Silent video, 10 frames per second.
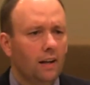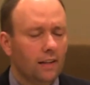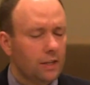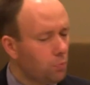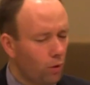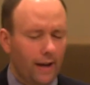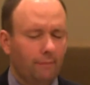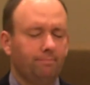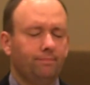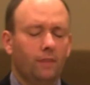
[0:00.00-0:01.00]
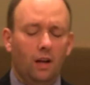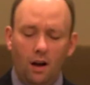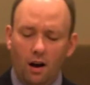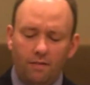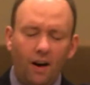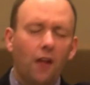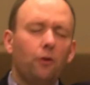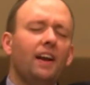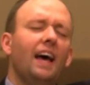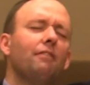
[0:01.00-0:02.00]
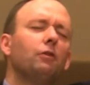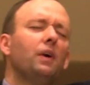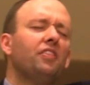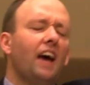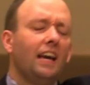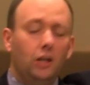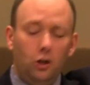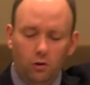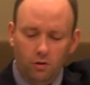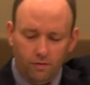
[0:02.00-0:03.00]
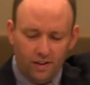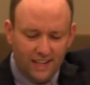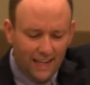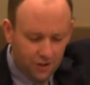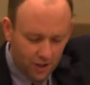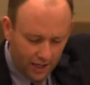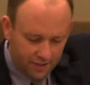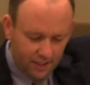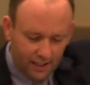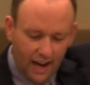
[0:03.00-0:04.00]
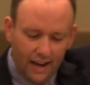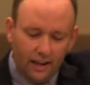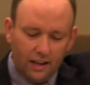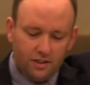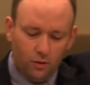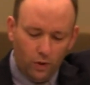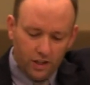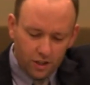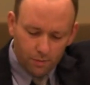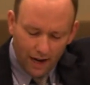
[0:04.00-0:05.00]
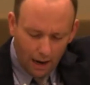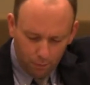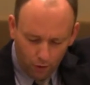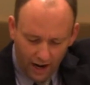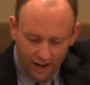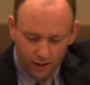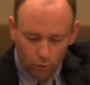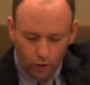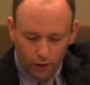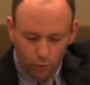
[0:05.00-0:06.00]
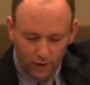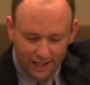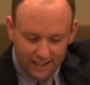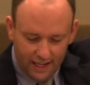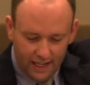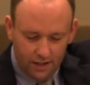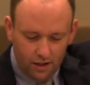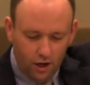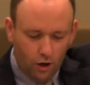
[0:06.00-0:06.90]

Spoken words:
Let's pray. Father in heaven, we thank you for teaching us and guiding us in wisdom, and I pray that we would indeed